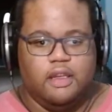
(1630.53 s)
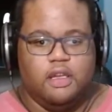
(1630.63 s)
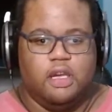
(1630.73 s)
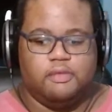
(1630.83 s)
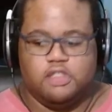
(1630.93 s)

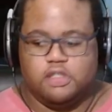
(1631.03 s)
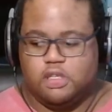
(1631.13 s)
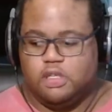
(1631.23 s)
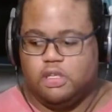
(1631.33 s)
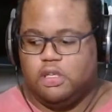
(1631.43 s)
I'm just
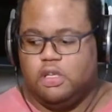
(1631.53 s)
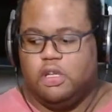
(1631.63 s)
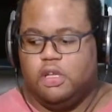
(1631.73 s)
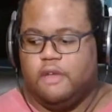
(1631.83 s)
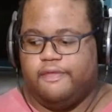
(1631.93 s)
gonna
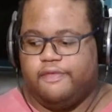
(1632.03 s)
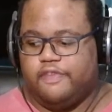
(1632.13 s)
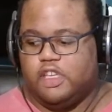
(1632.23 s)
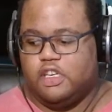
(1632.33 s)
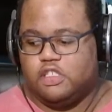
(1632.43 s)

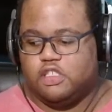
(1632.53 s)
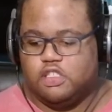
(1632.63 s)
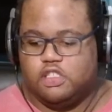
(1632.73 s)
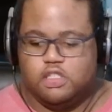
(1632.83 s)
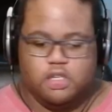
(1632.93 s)

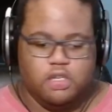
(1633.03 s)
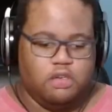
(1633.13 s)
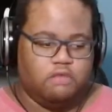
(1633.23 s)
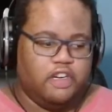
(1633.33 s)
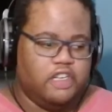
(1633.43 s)
finish
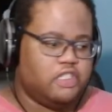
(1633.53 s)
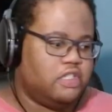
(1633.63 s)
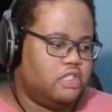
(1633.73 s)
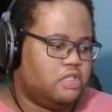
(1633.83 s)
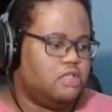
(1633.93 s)
arranging
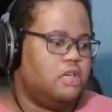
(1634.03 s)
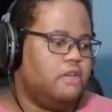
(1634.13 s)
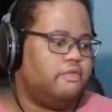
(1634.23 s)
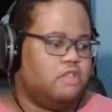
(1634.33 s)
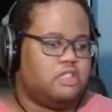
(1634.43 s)
this
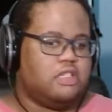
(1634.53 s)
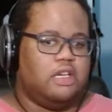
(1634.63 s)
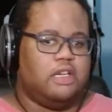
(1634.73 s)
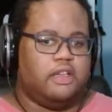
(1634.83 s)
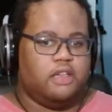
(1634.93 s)
stuff once
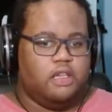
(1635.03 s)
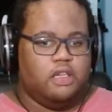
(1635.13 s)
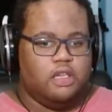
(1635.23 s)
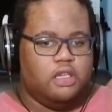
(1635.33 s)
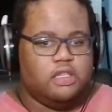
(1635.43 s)
I
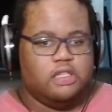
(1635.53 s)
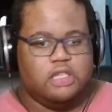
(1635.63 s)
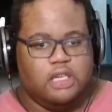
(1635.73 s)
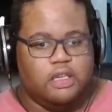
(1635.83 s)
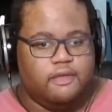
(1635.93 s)

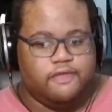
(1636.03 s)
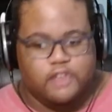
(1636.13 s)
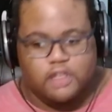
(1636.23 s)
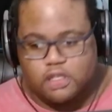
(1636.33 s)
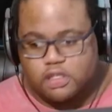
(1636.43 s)
get
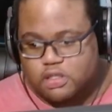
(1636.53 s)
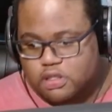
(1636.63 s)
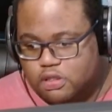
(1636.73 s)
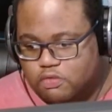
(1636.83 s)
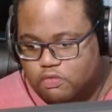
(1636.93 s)

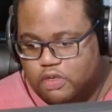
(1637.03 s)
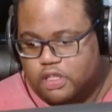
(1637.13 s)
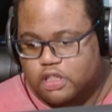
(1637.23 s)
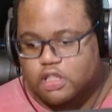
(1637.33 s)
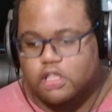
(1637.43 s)
finished
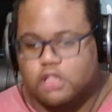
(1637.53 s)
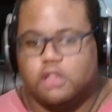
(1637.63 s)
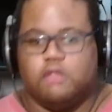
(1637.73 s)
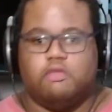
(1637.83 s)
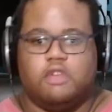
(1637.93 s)
with
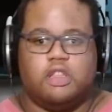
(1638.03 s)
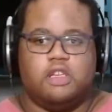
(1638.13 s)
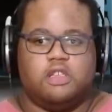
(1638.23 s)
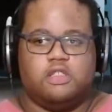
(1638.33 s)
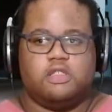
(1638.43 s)

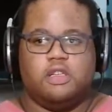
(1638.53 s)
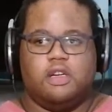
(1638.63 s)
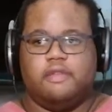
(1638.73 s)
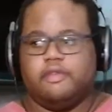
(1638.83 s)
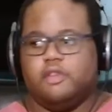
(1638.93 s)
actually
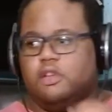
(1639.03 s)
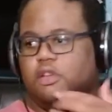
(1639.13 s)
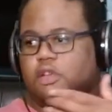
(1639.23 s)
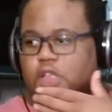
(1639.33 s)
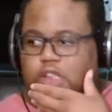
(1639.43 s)
stuff,
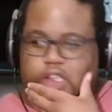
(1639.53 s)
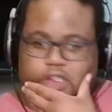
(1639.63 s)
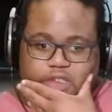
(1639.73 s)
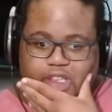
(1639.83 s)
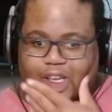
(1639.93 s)
and
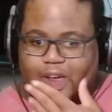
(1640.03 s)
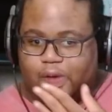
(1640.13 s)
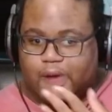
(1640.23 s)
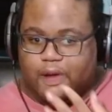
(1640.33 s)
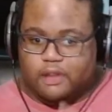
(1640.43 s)
see
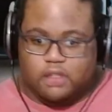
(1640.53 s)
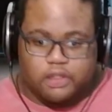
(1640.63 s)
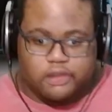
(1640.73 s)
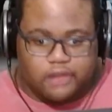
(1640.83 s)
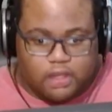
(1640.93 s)
how it
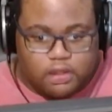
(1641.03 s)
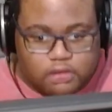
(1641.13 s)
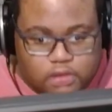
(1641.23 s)
looks out.